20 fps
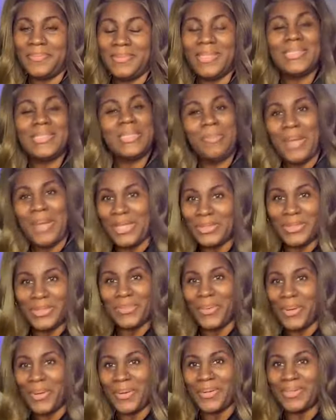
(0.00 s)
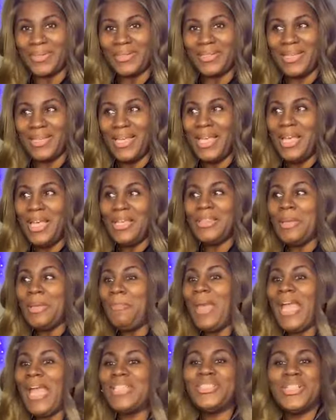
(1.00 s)
because the patches work.
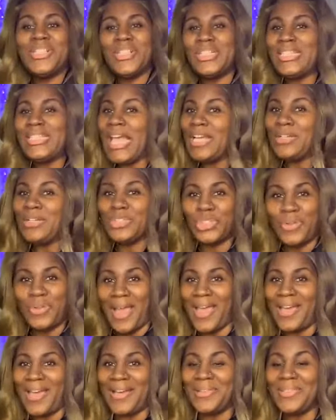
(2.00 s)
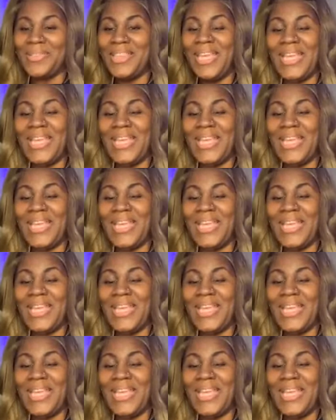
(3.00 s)
The patches are not on trial.